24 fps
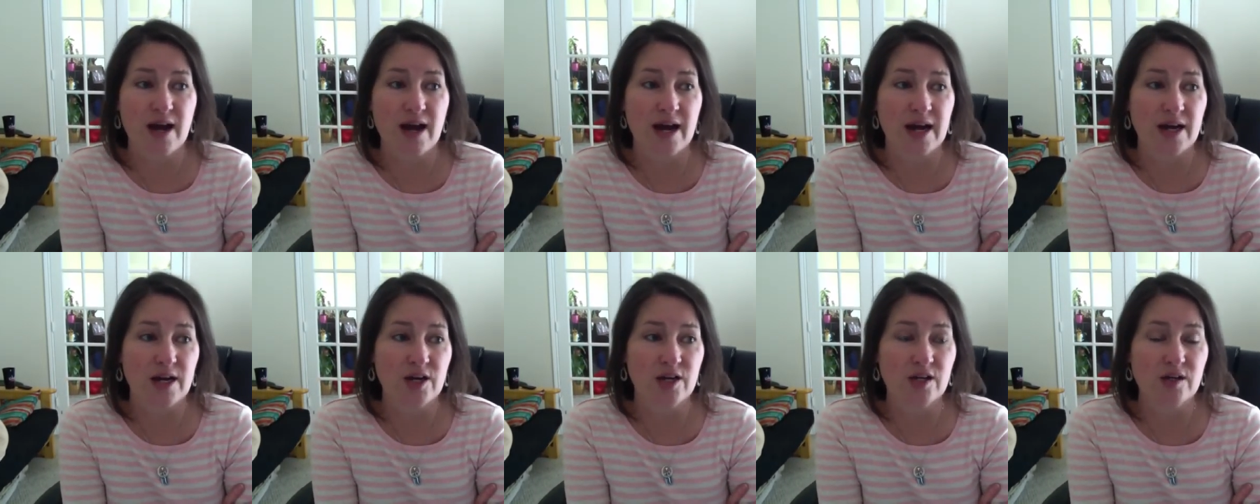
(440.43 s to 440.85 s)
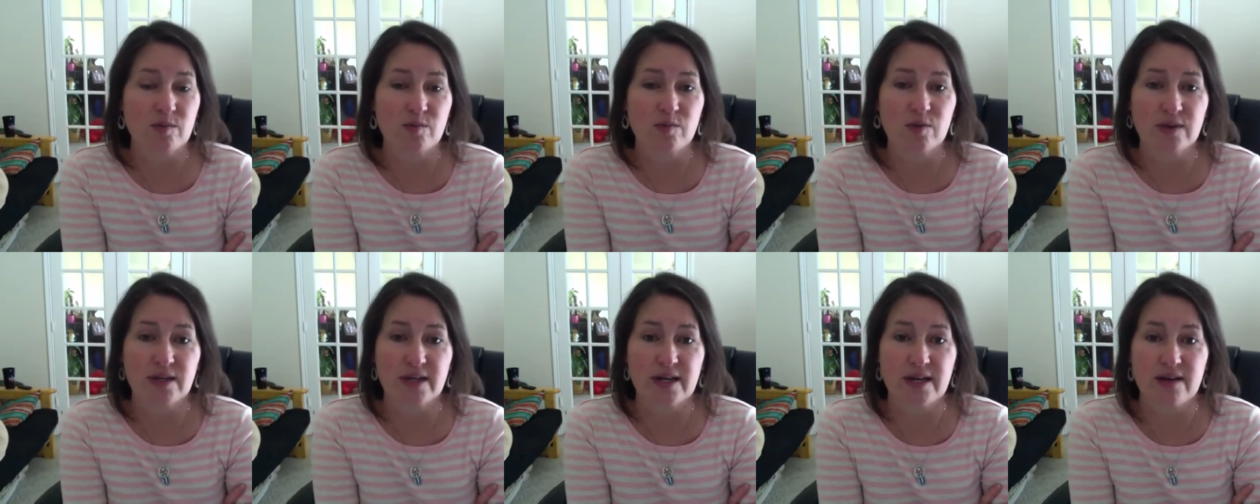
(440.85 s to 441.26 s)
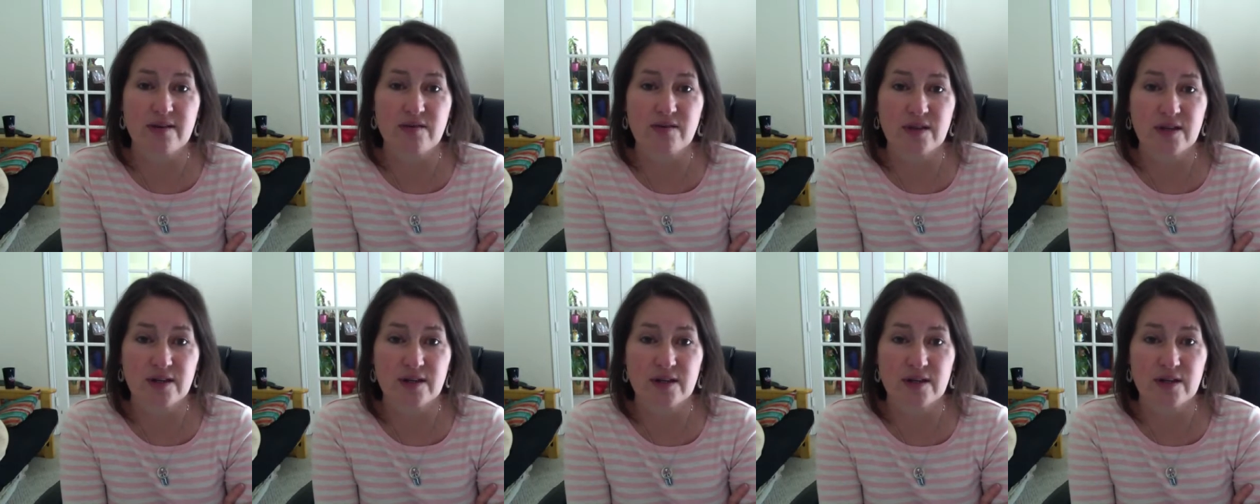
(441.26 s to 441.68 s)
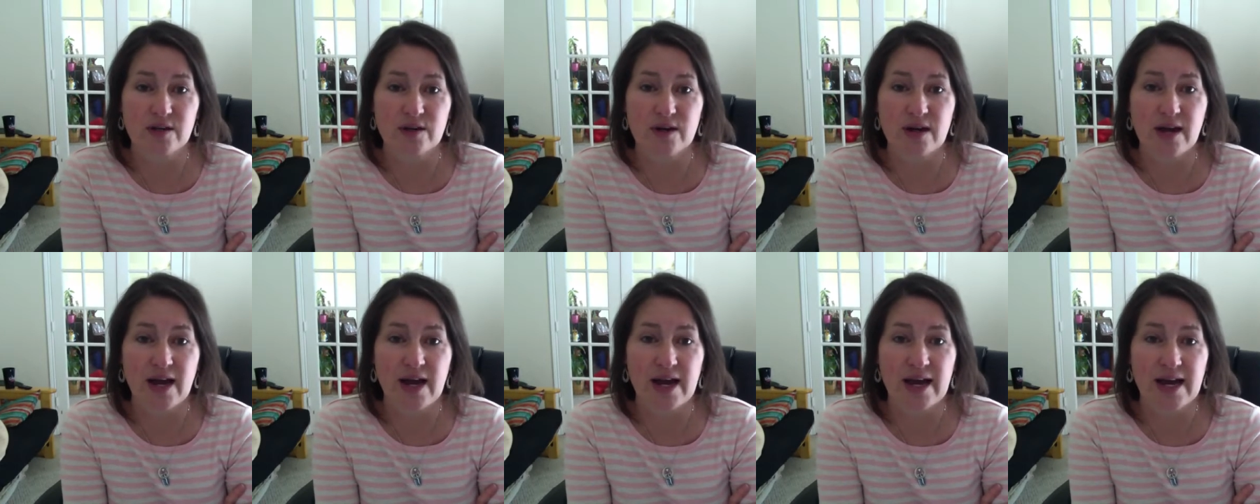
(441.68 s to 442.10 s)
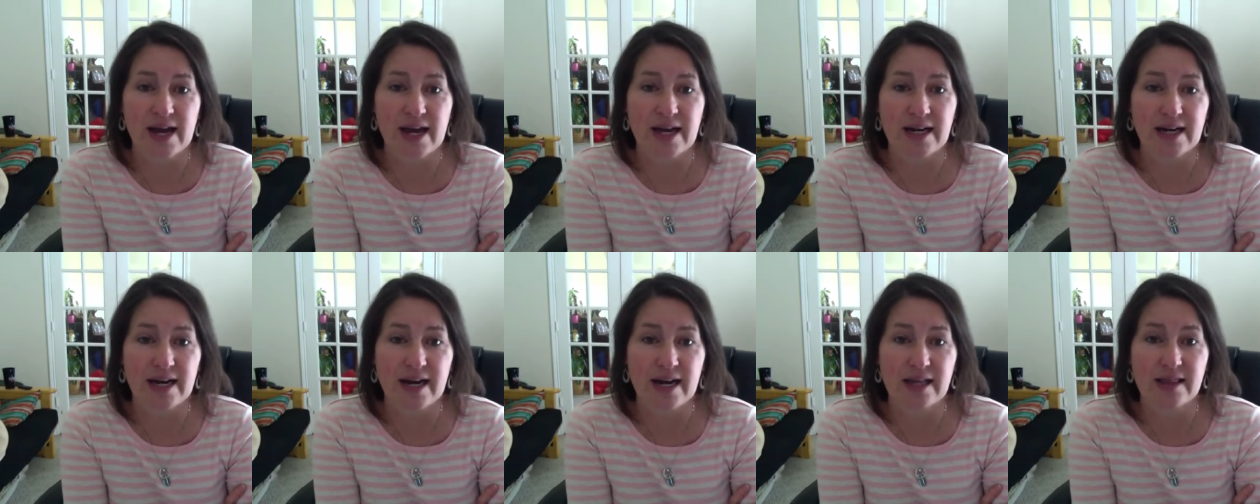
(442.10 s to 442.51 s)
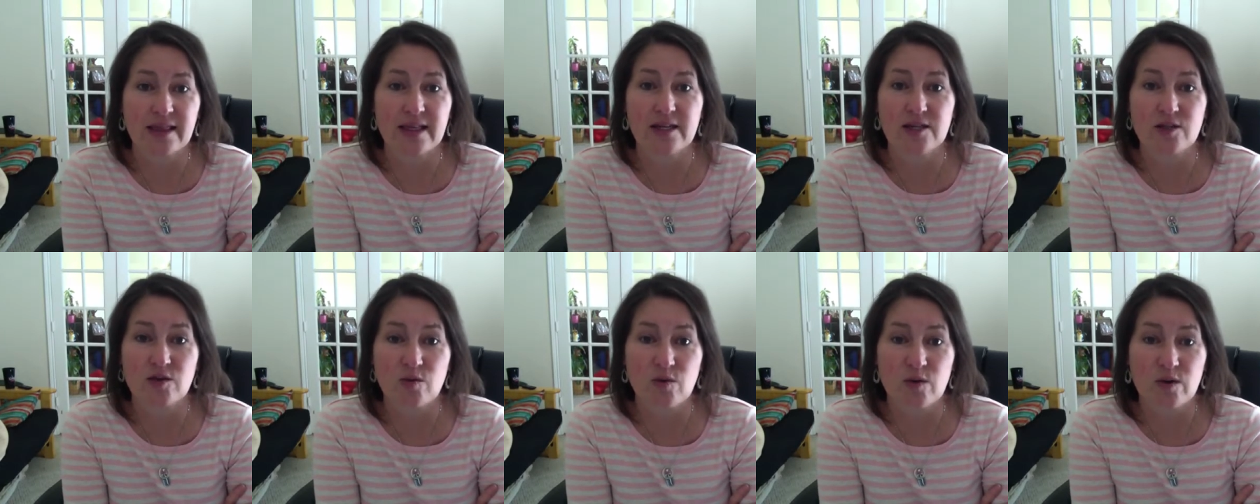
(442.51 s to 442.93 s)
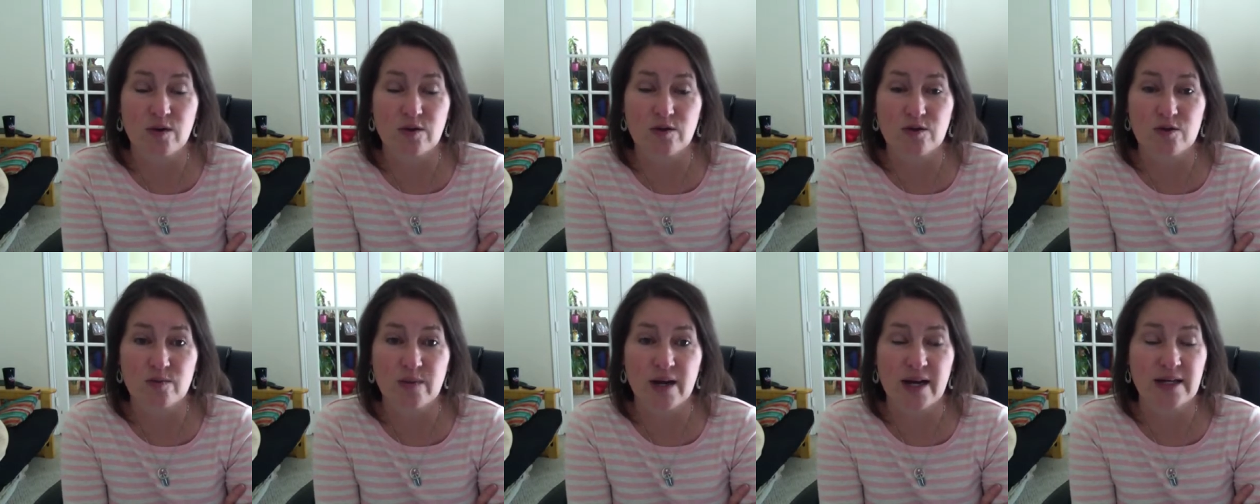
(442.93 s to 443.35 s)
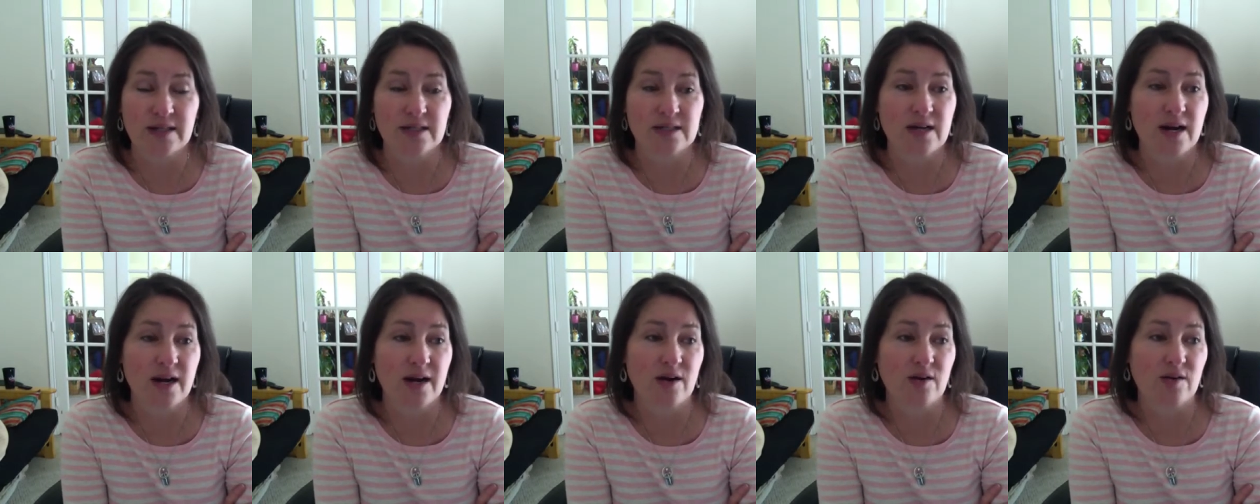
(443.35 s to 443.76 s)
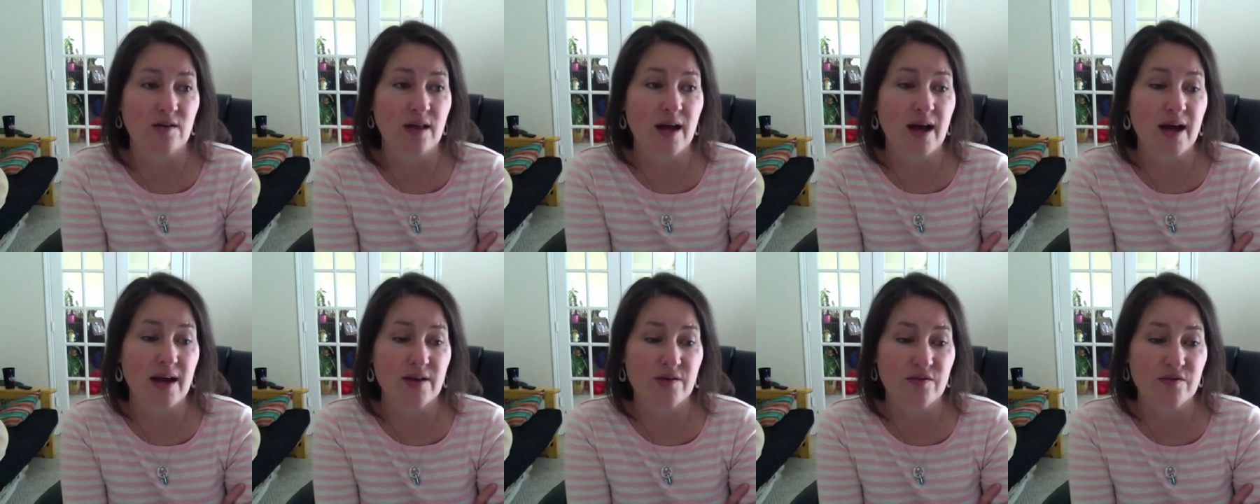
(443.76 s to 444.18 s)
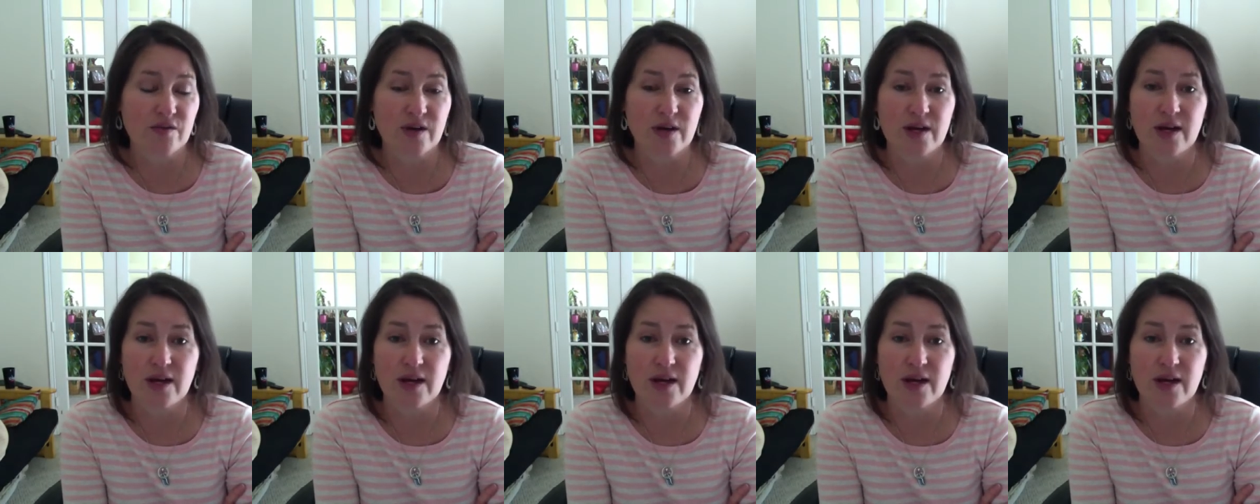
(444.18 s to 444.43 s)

I couldn't believe that I hadn't had these oils my entire life.